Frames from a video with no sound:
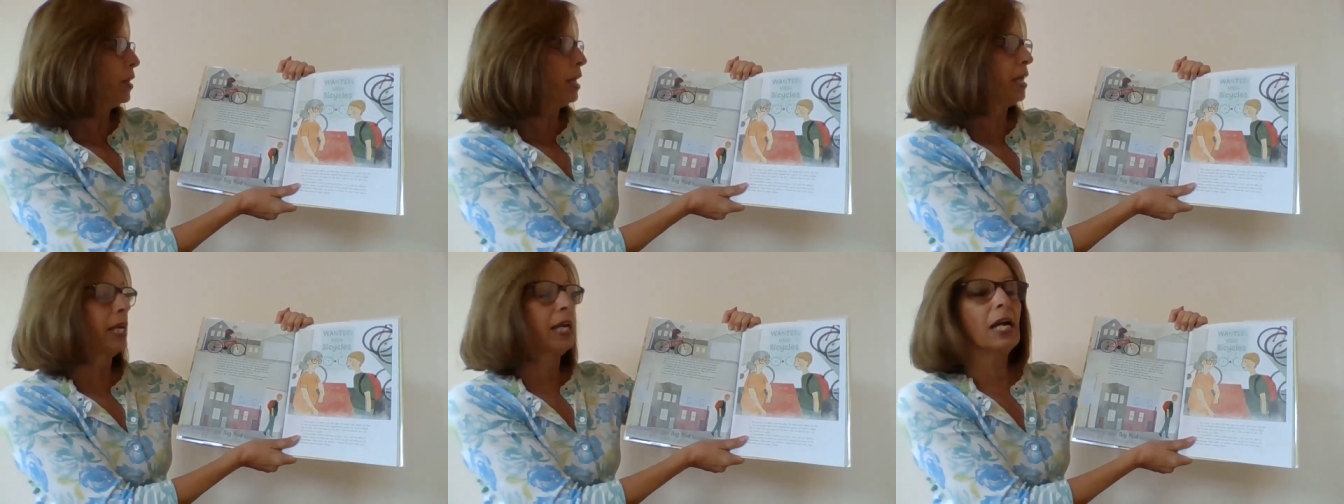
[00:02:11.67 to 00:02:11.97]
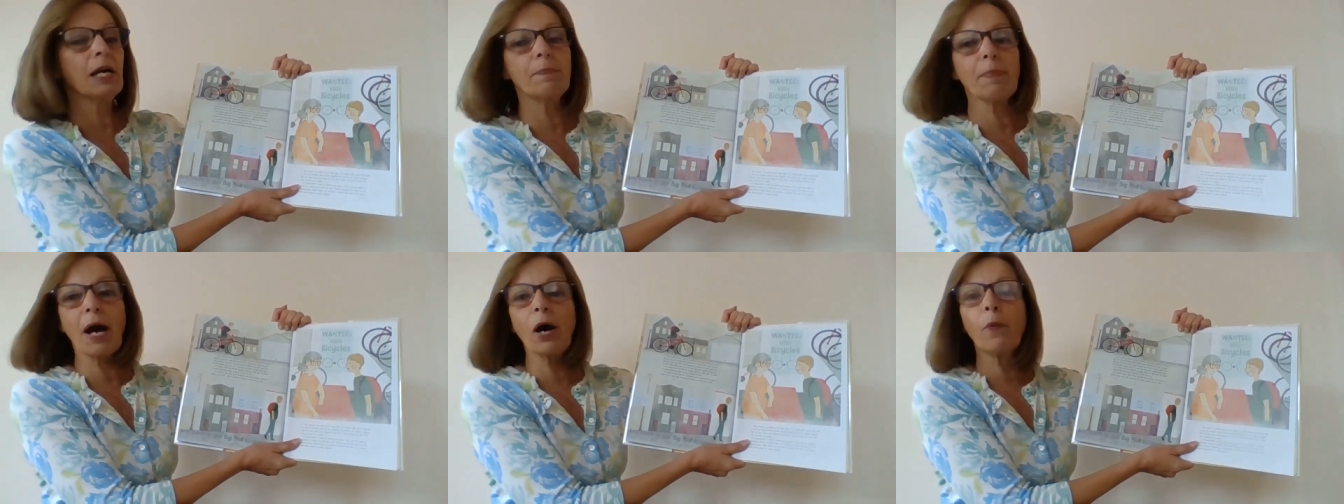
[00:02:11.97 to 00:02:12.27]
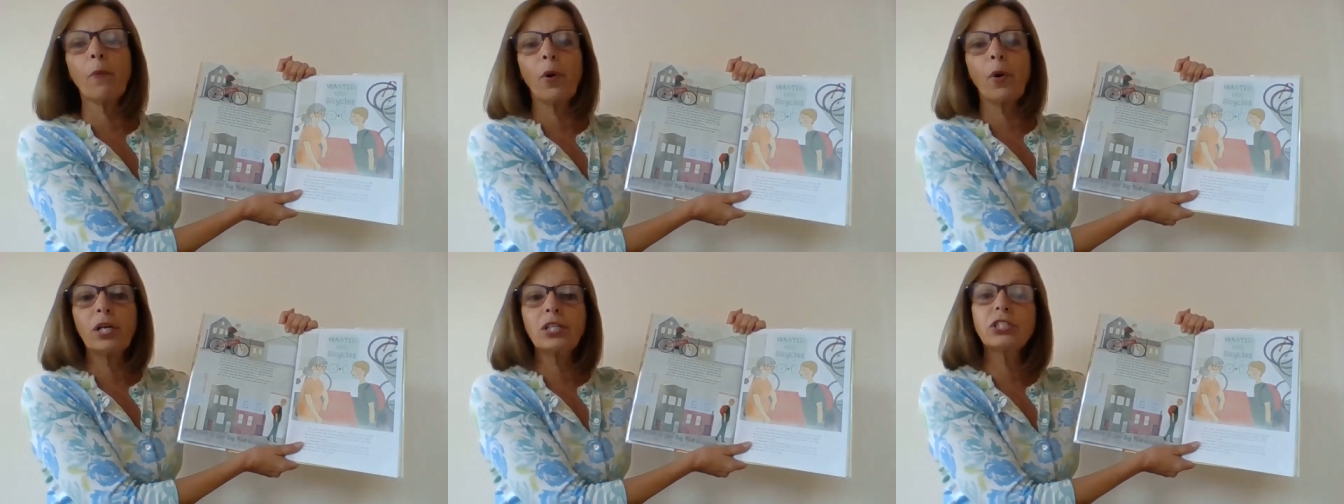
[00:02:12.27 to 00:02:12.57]
thinking
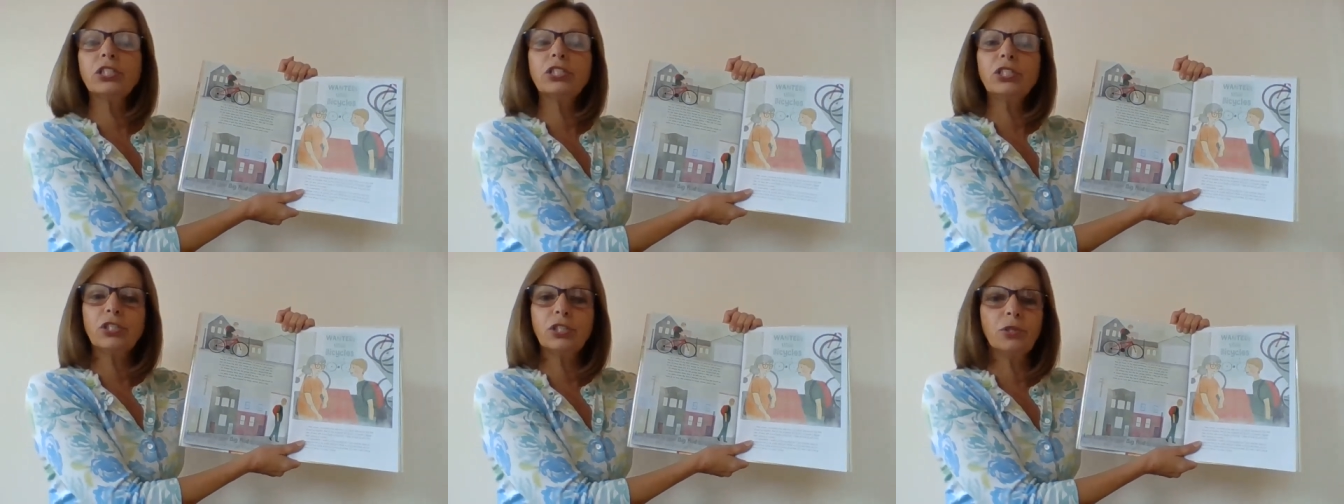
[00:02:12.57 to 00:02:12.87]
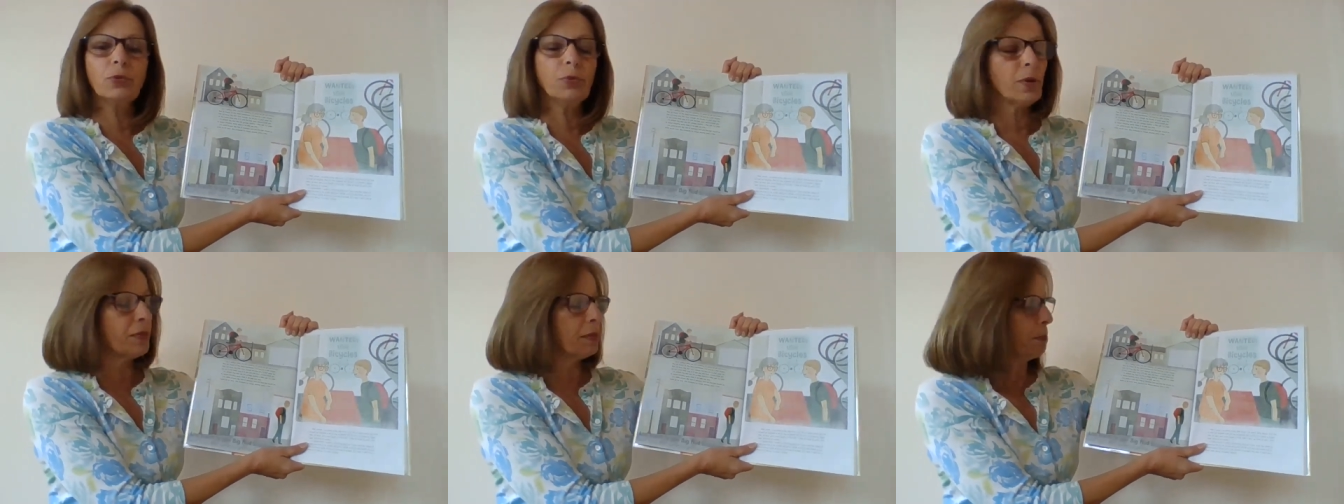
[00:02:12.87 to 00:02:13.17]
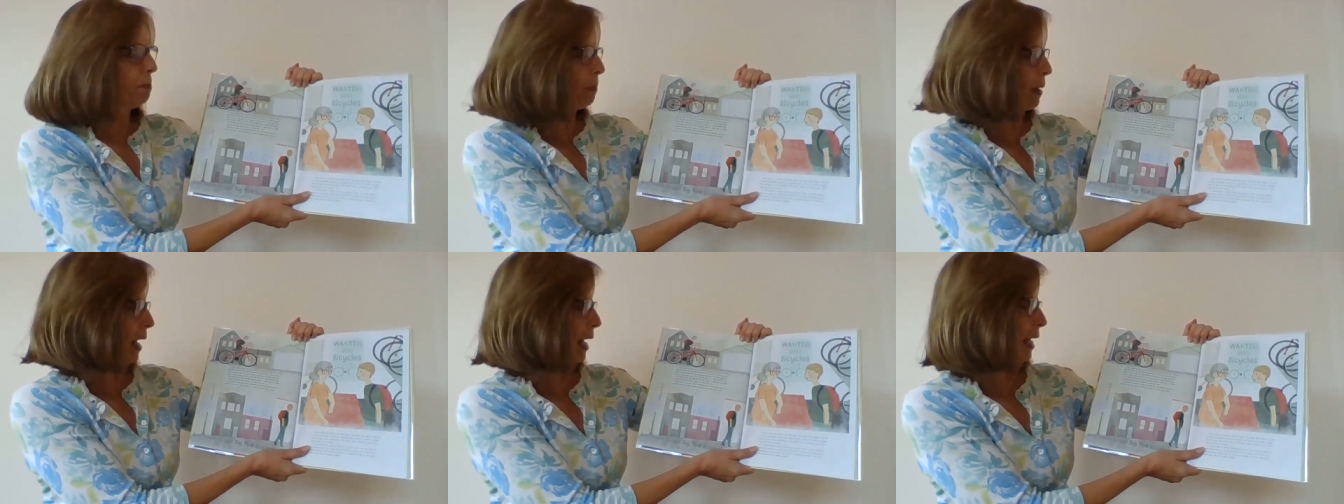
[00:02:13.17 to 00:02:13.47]
about what to do with
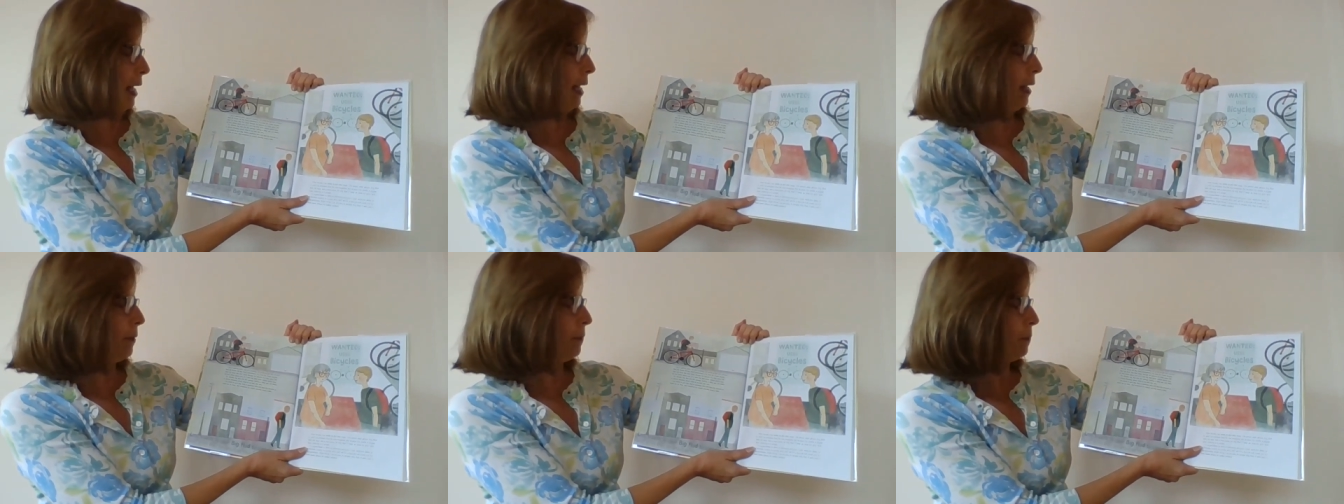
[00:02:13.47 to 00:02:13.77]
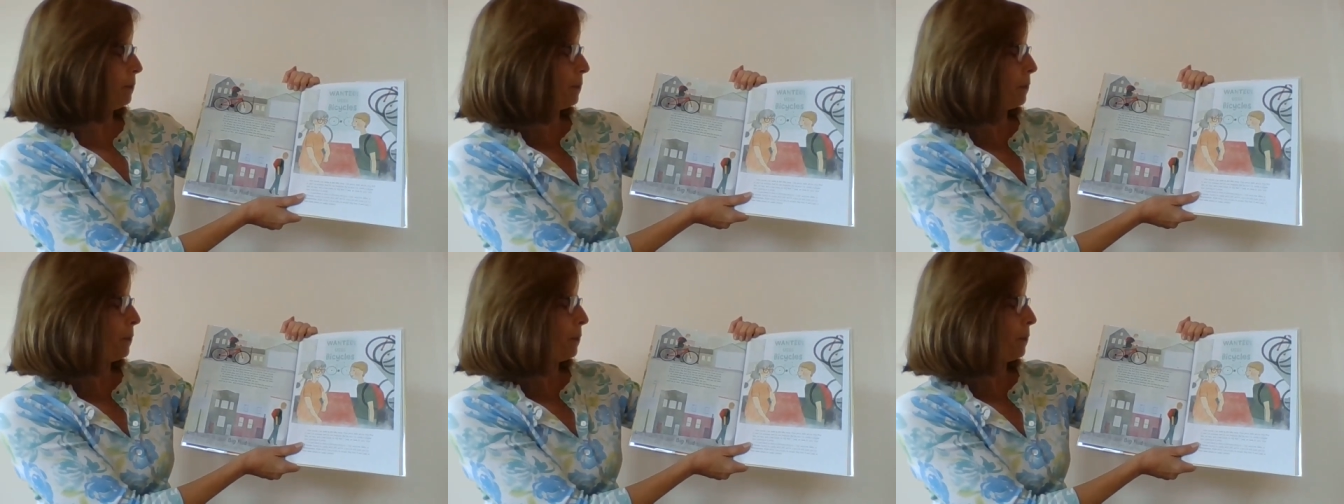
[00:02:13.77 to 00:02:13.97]
the bike.